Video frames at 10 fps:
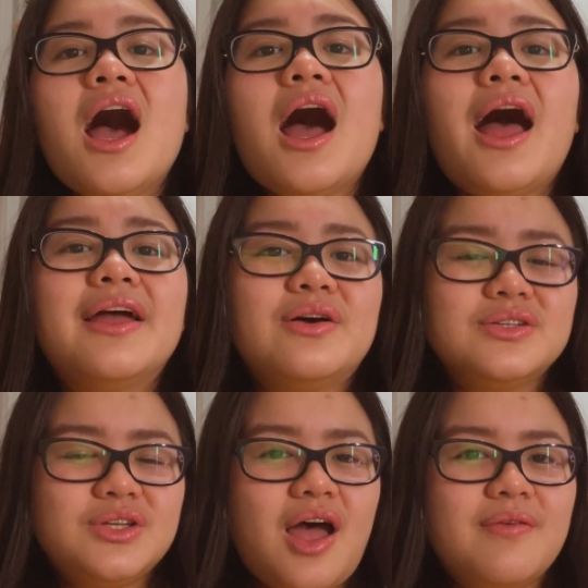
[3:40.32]
i
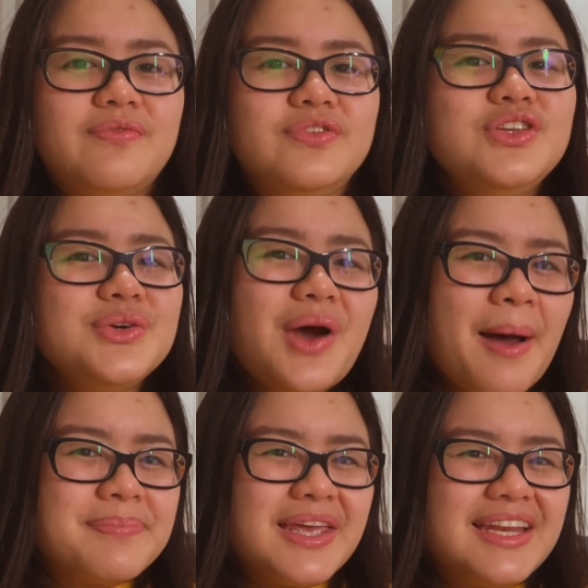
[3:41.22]
also have new
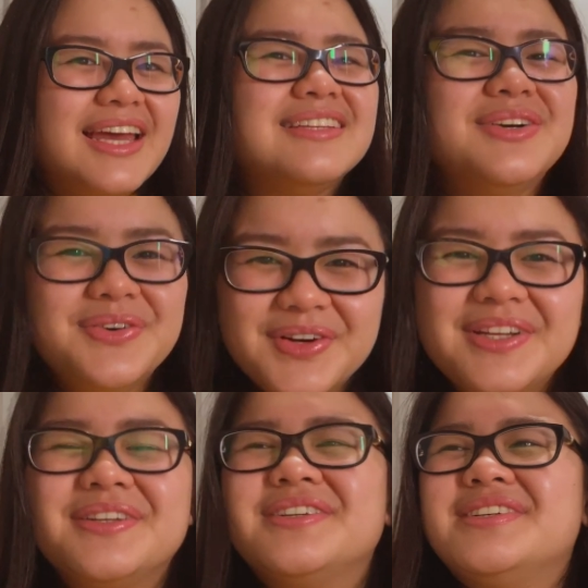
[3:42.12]
updated
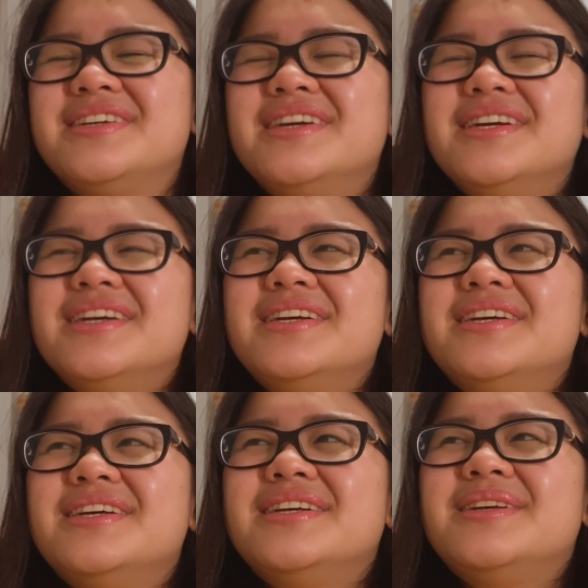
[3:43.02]
twitter
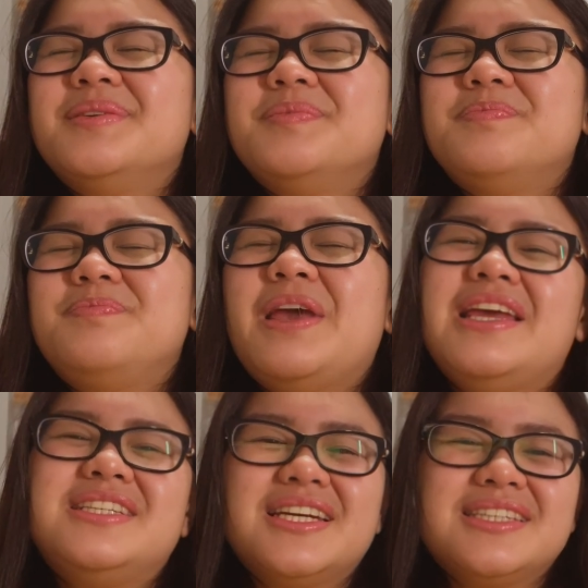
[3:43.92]

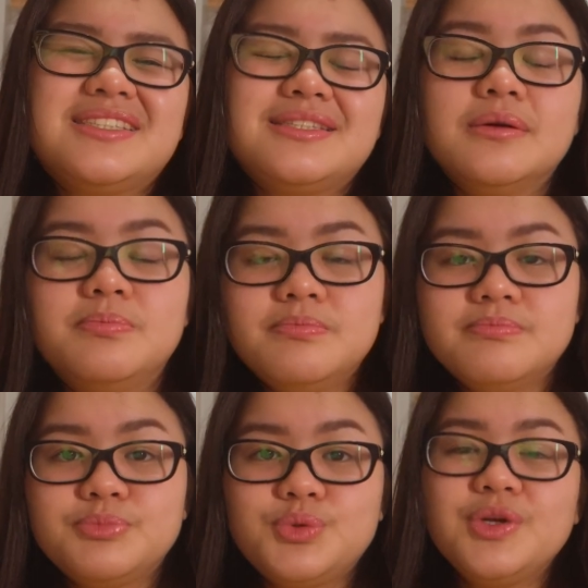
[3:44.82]
pages
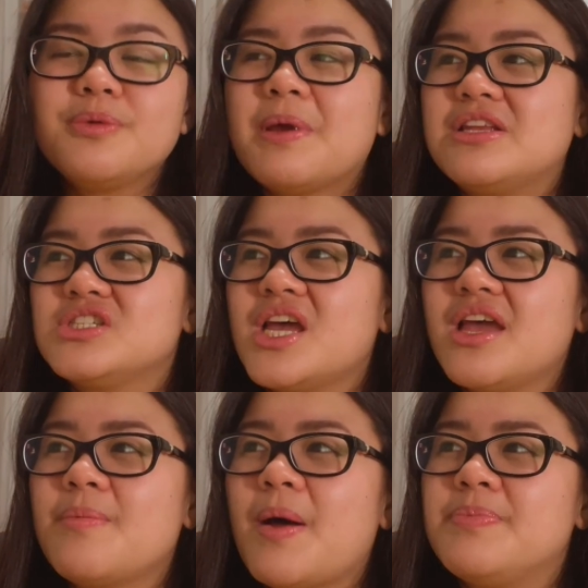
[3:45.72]
twitter pages i
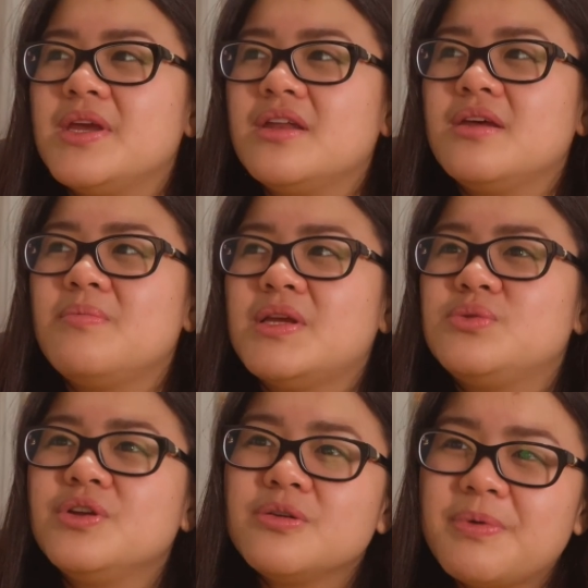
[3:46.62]
have updated my
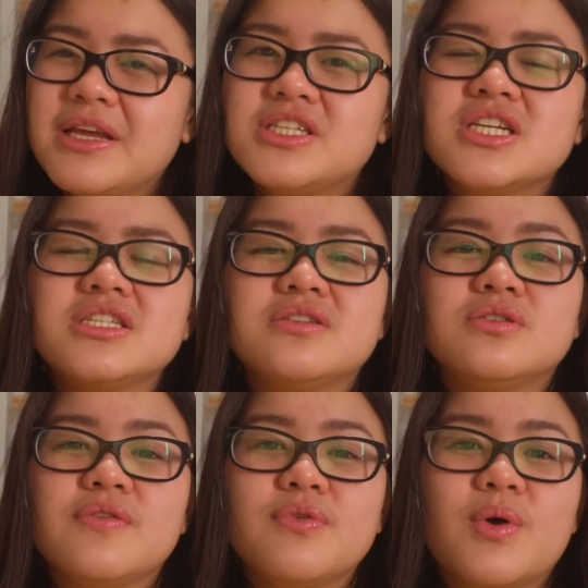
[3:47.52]
twitter pages
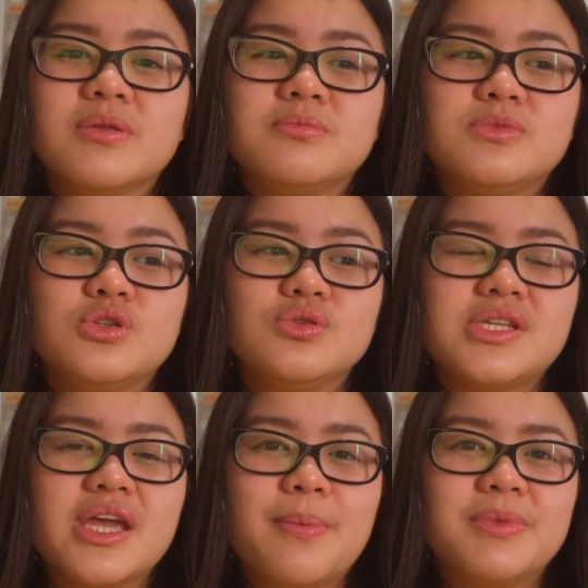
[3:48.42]
if you want to
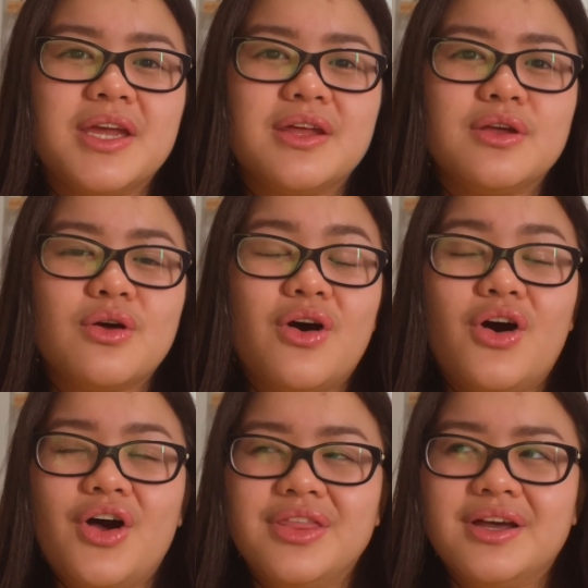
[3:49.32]
stay updated
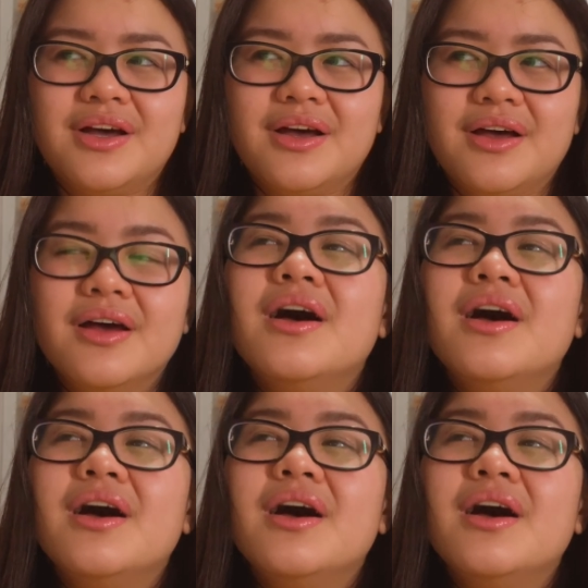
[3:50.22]
on uh,